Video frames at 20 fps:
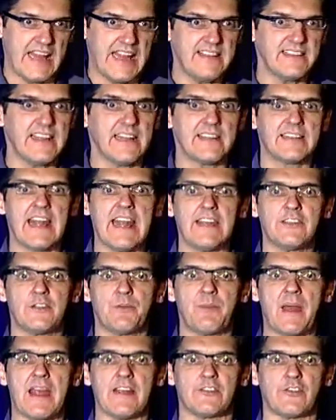in their
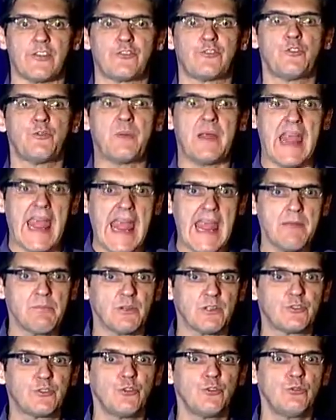databases, to be
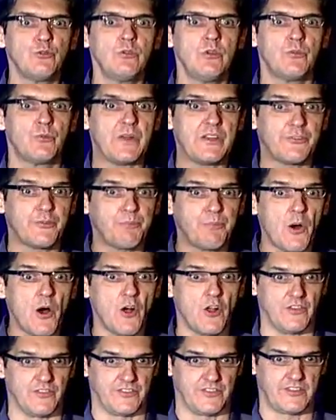able to
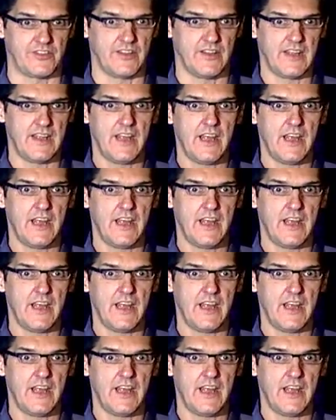respond